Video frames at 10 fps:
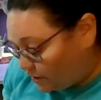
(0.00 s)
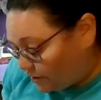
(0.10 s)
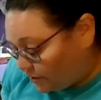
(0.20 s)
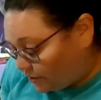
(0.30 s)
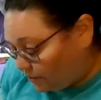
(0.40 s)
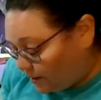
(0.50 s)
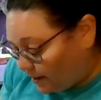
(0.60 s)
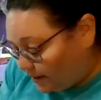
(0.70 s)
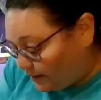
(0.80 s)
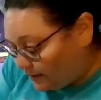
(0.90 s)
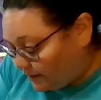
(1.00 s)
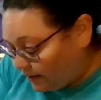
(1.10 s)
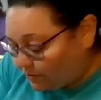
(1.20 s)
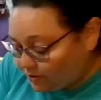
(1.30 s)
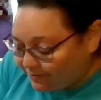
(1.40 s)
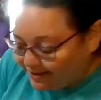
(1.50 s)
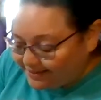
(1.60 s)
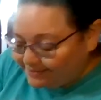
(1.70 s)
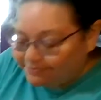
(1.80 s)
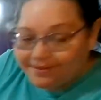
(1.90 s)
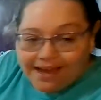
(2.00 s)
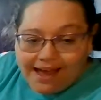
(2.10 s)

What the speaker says: just sew one and then the other. So that's